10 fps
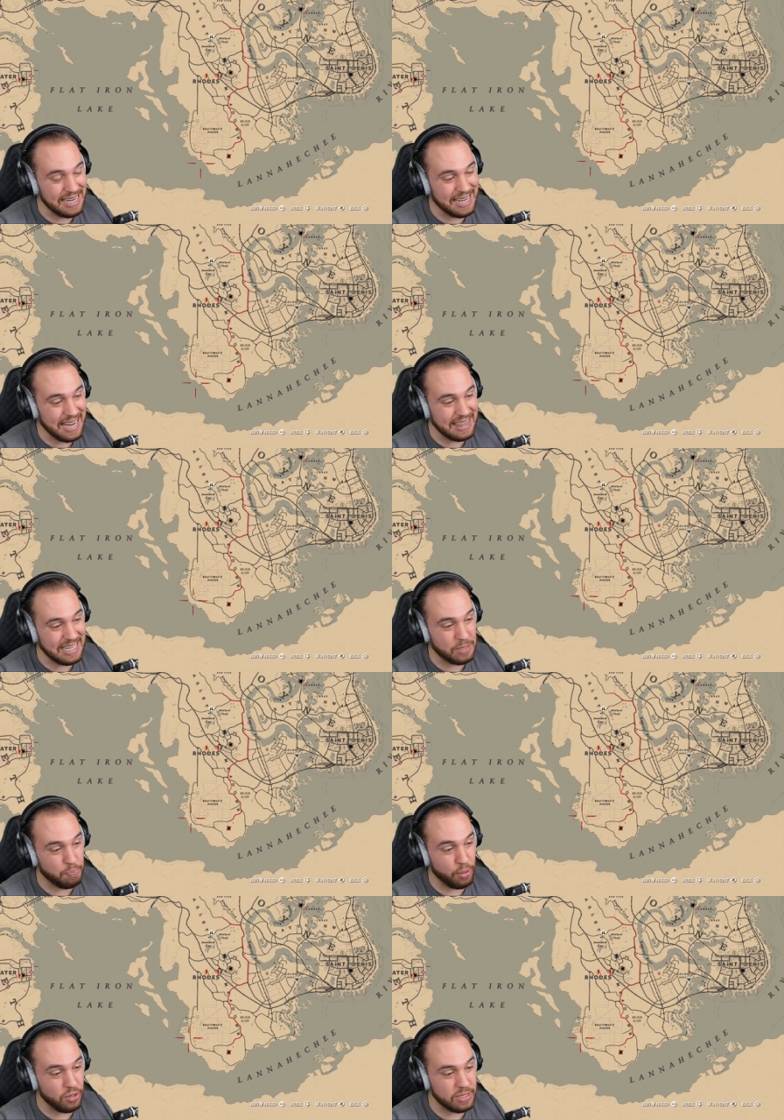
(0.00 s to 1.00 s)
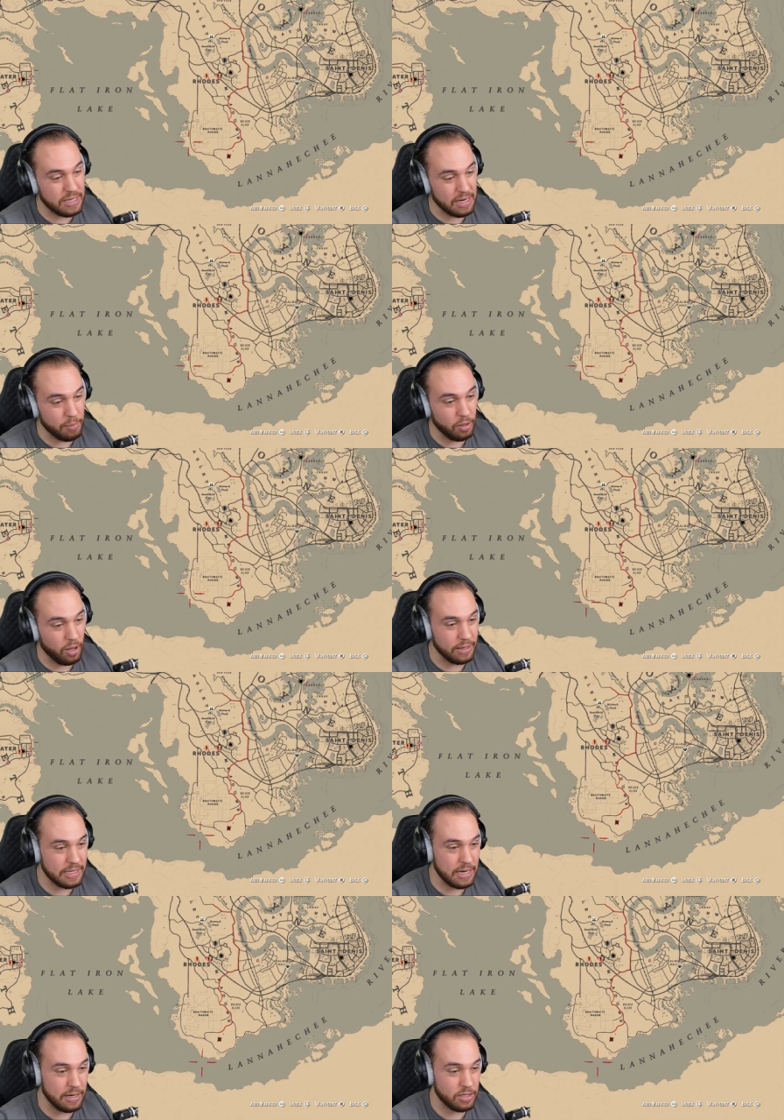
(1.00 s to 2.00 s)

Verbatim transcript: get these birds that come along this area.